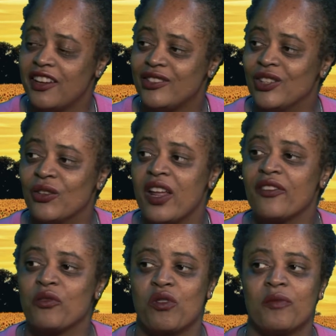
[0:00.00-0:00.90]
Don't have
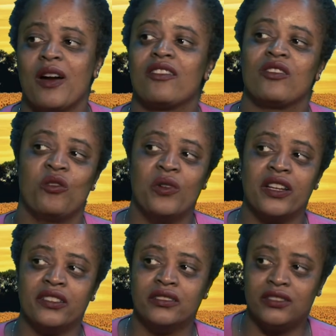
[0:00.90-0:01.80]
to worry about no
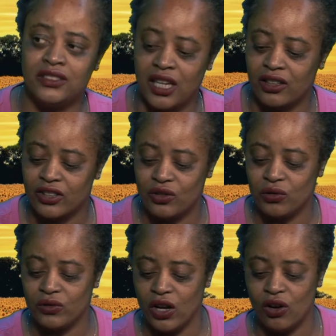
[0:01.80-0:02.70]
one telling
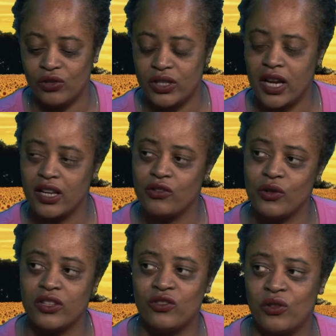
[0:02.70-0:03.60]
you, no, you can't do
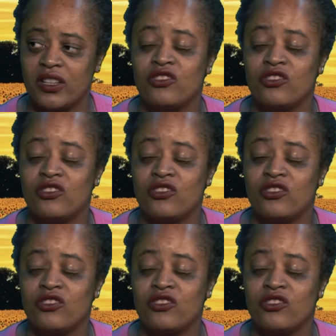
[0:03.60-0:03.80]
this, do this.